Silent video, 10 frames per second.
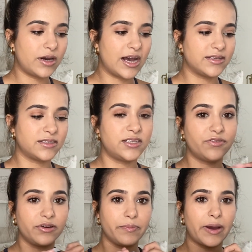has a
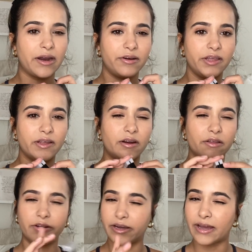different battery than
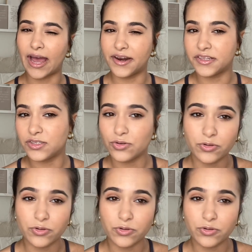other Canons do,